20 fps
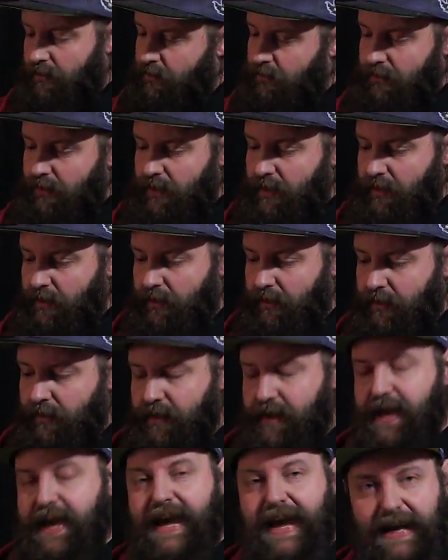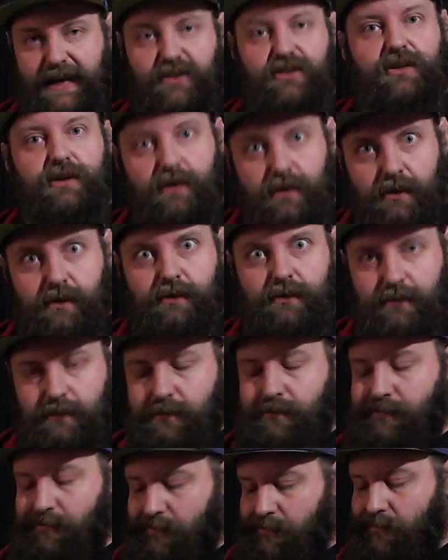like hex,
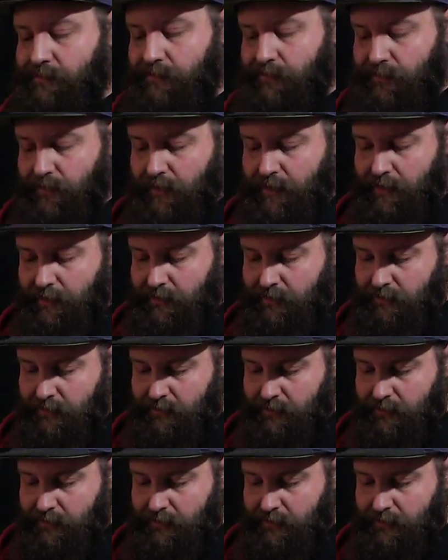right?